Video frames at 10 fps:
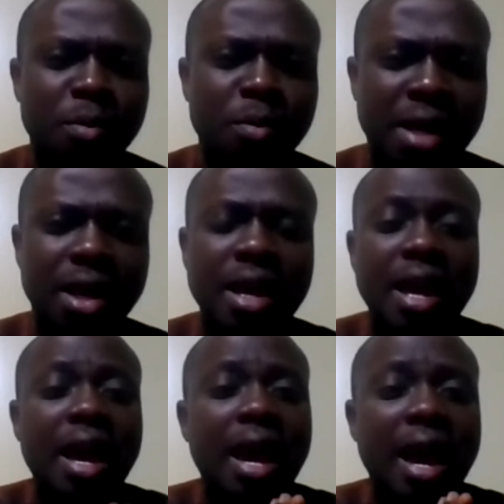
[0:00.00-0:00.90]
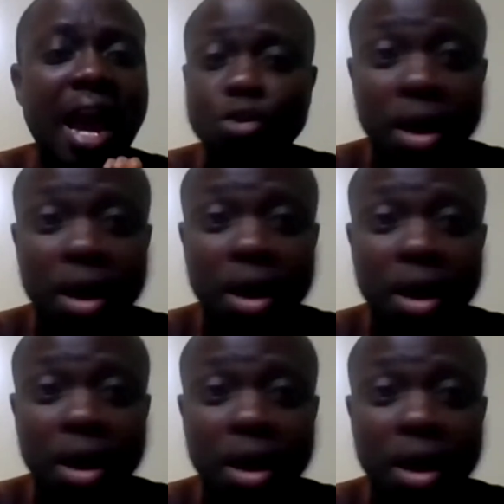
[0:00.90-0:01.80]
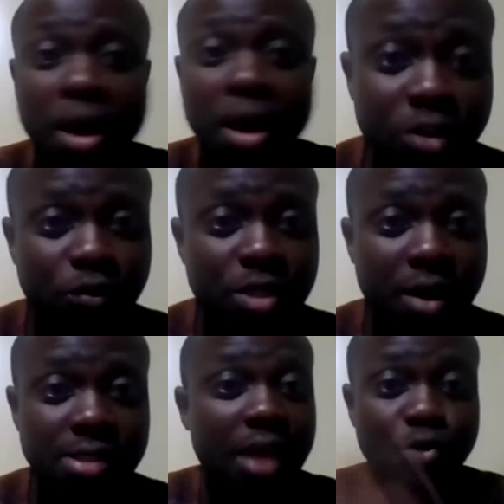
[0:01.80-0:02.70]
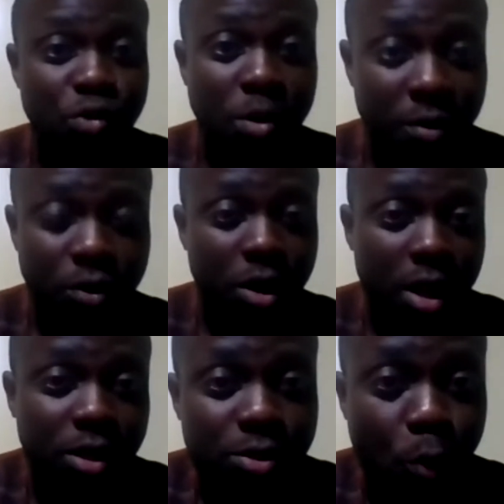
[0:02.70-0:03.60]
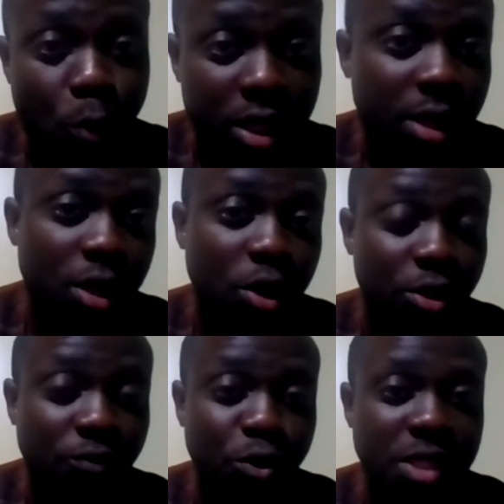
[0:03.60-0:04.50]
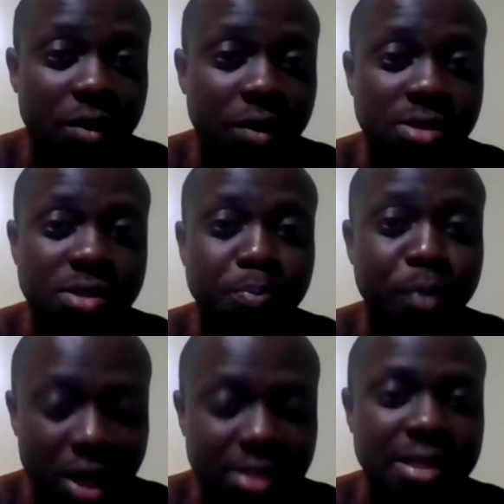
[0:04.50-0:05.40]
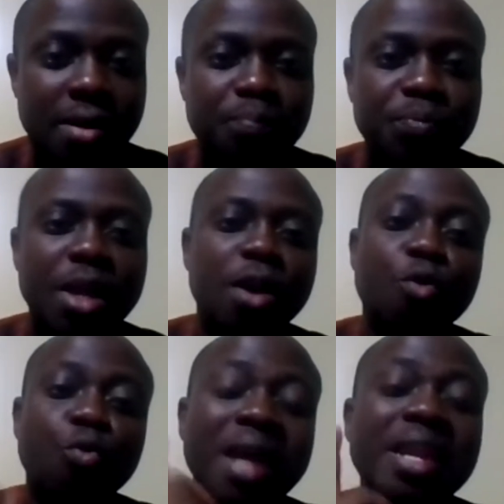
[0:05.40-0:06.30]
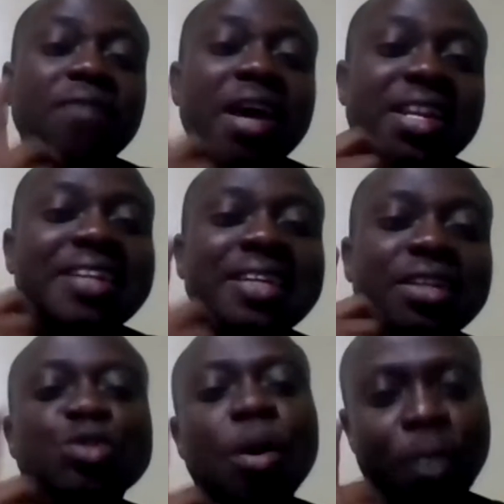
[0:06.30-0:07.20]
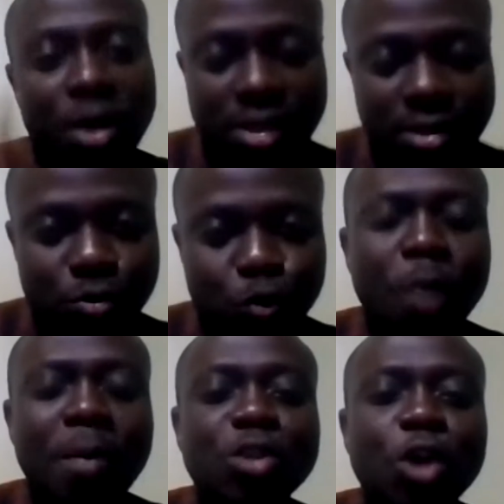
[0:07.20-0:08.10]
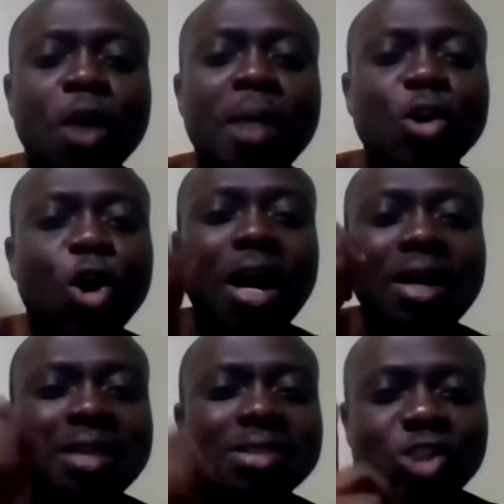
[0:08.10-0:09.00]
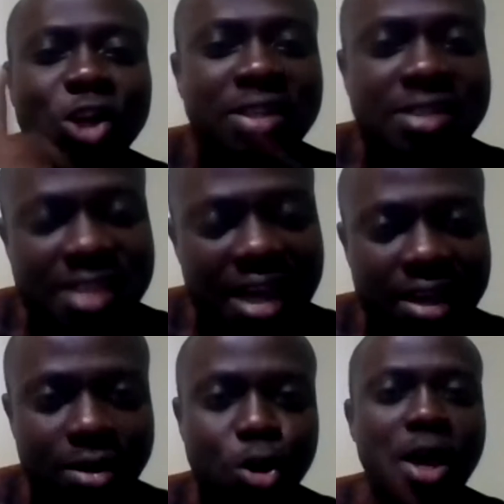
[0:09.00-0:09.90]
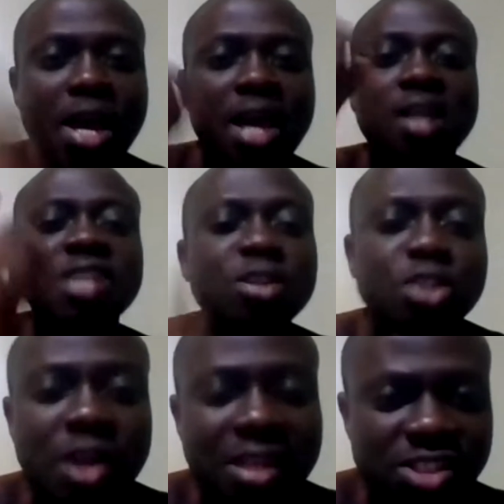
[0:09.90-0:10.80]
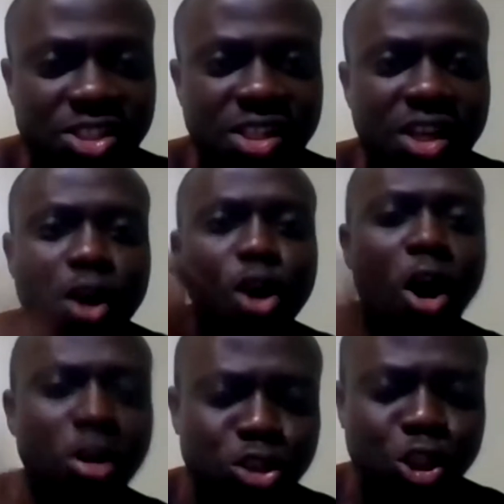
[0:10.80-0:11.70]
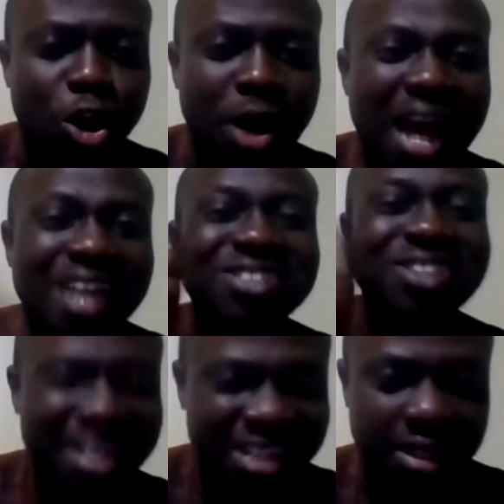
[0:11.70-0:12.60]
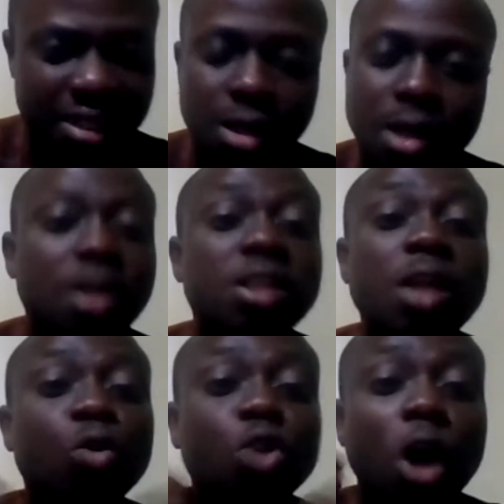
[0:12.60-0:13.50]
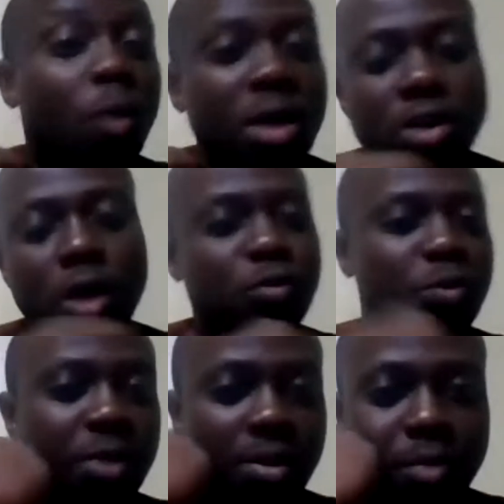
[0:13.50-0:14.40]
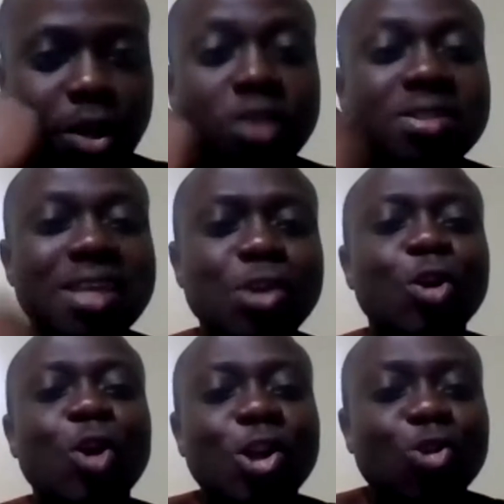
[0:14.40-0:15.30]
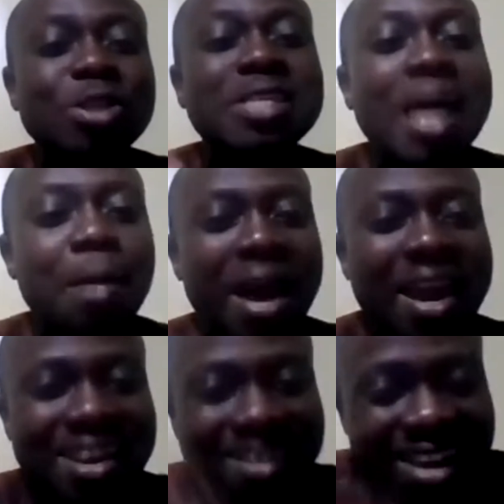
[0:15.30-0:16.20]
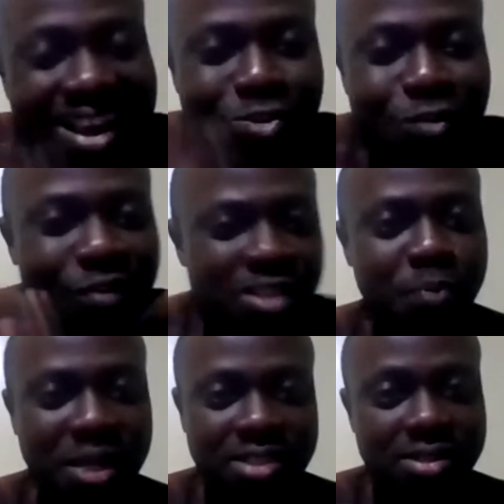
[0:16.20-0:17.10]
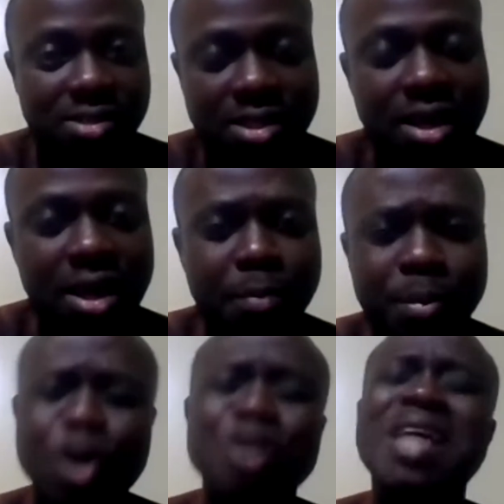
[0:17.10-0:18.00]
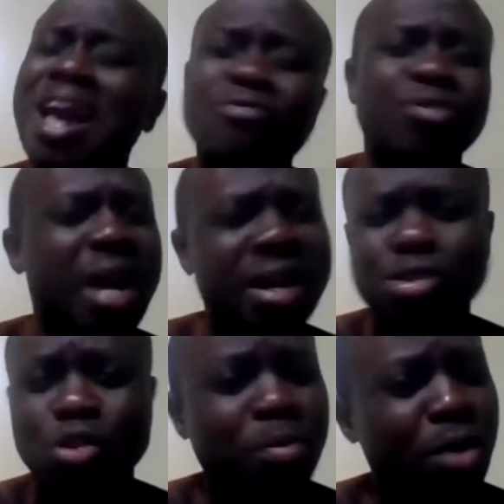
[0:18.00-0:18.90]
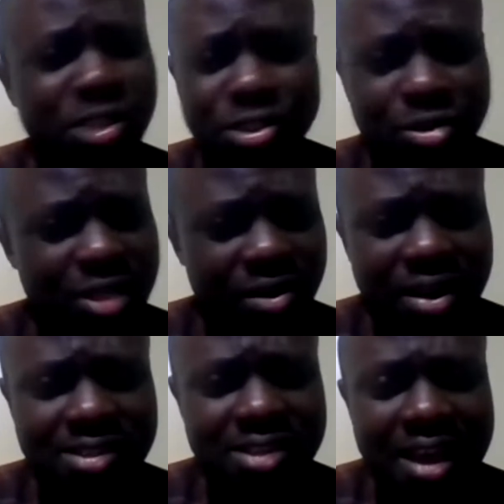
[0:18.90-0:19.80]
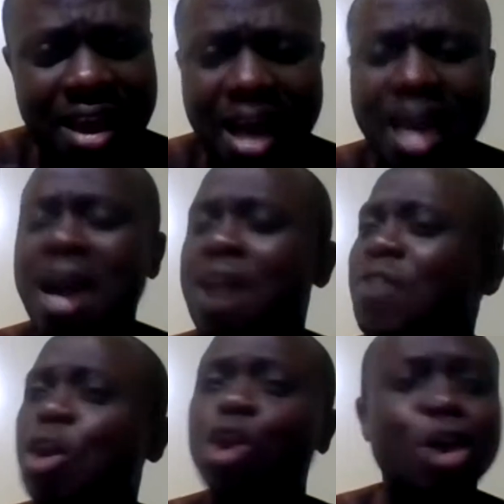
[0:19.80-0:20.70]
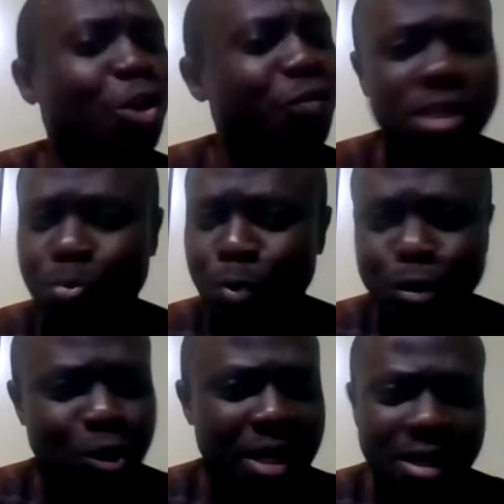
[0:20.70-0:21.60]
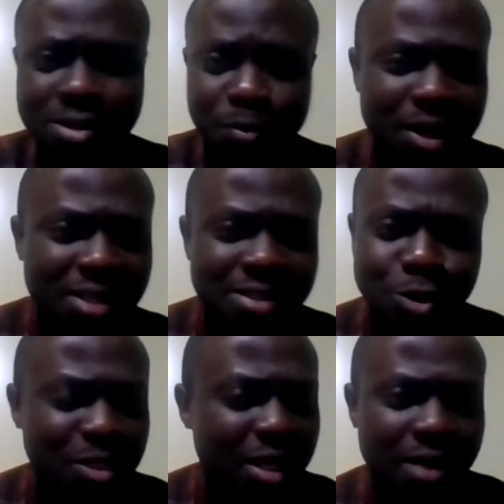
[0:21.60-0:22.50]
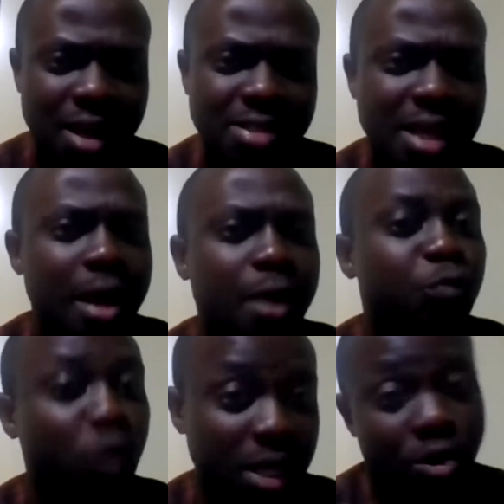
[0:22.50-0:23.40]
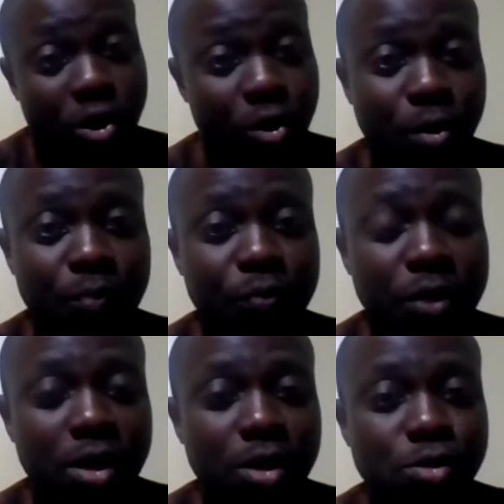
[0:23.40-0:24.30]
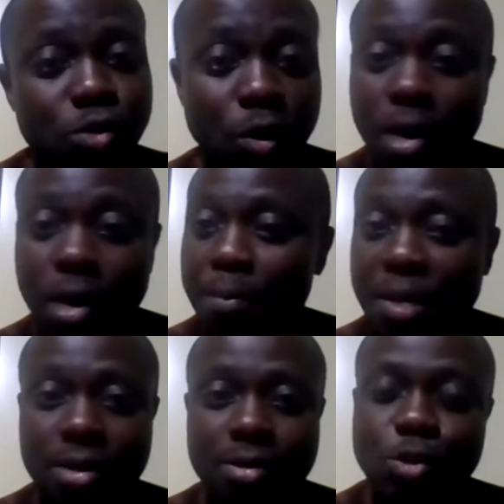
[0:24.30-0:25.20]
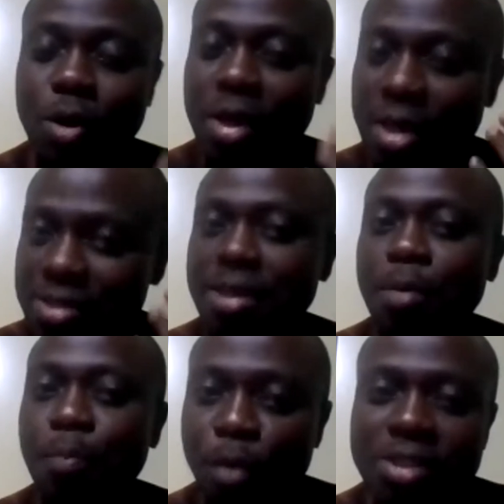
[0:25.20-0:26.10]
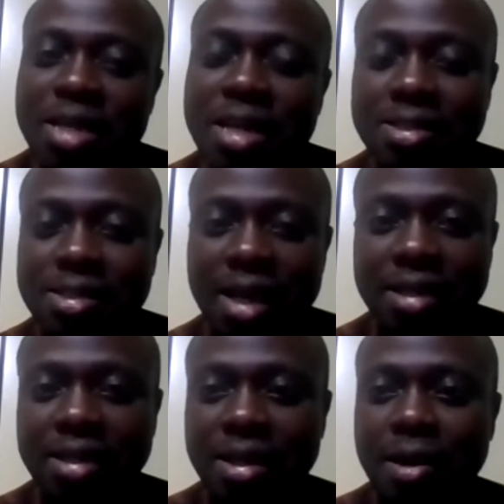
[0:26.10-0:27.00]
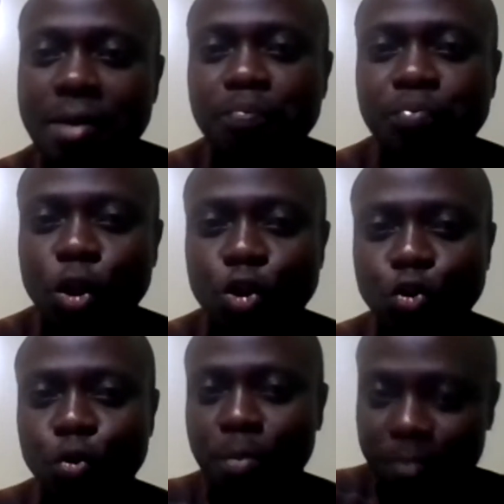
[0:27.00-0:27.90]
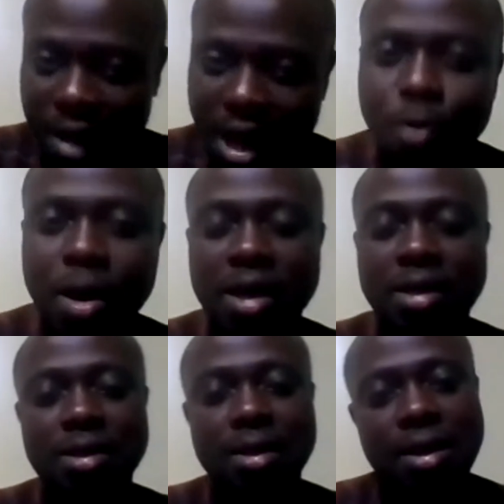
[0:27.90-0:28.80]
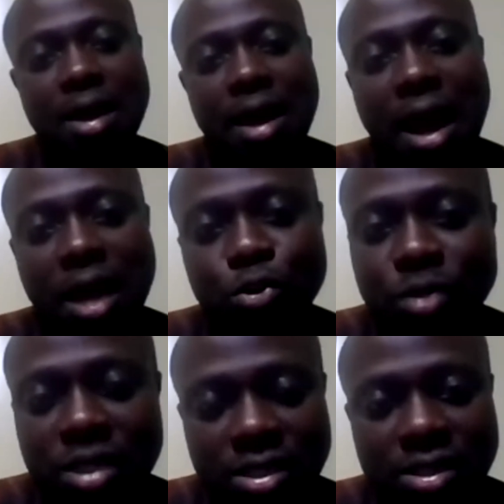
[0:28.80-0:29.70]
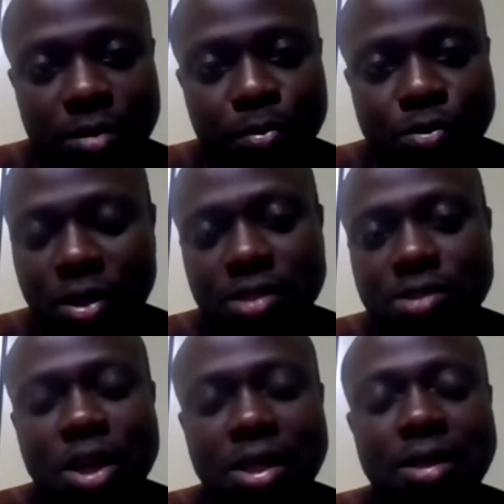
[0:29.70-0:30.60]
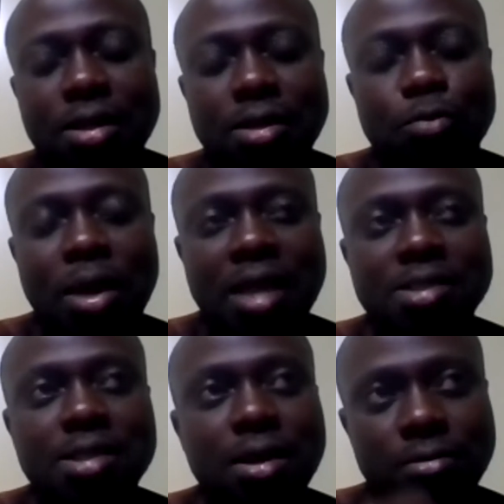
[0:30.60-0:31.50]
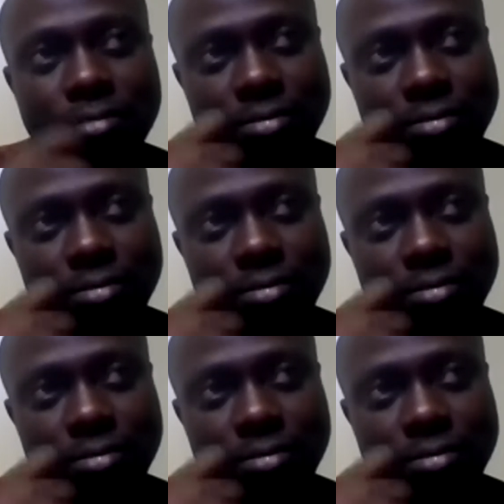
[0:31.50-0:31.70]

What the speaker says: I know about all of those areas, and I do some of its work in a lot of those areas. But whenever they need somebody to come and talk about organization design, HR strategy, culture, and training, they would always come to me because they know that those are my areas of expertise. Because I have read so much in those areas, I have a lot of exposure and experience in those areas, so they know. So, I mean, so it's important that you plow wide, and you dig deep. So it is not when I say,